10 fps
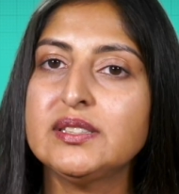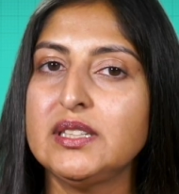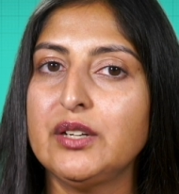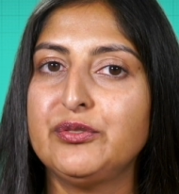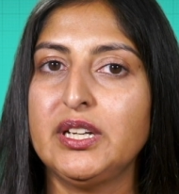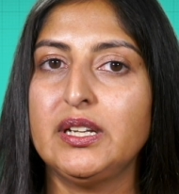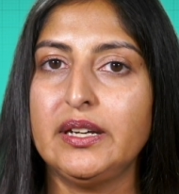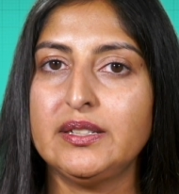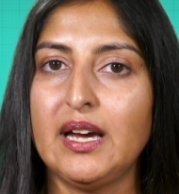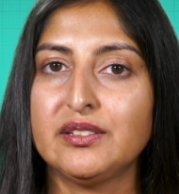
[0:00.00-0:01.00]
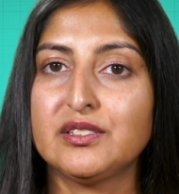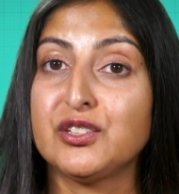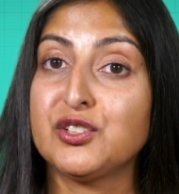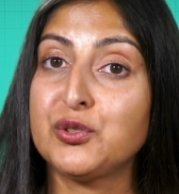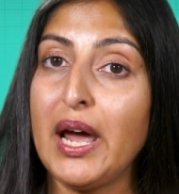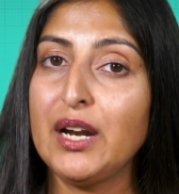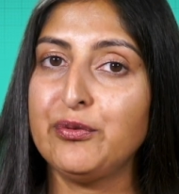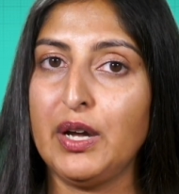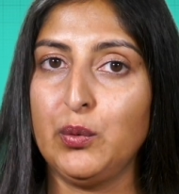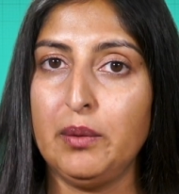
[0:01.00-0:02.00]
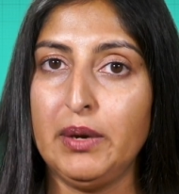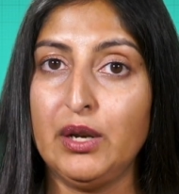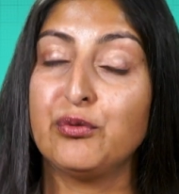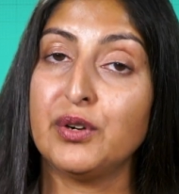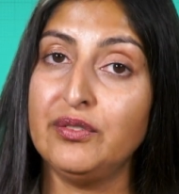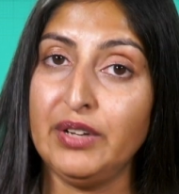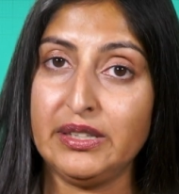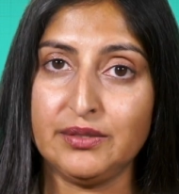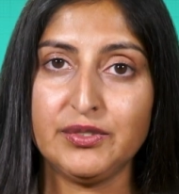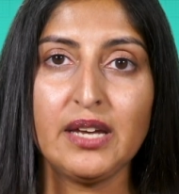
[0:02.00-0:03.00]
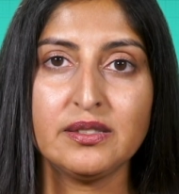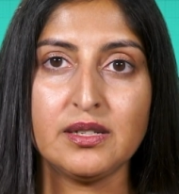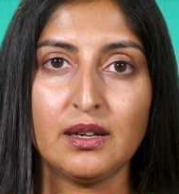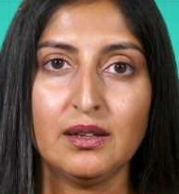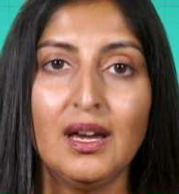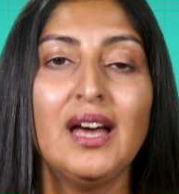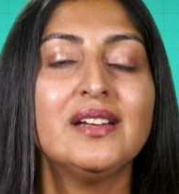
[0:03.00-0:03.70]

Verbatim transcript: CFDNA tests to stratify women for invasive testing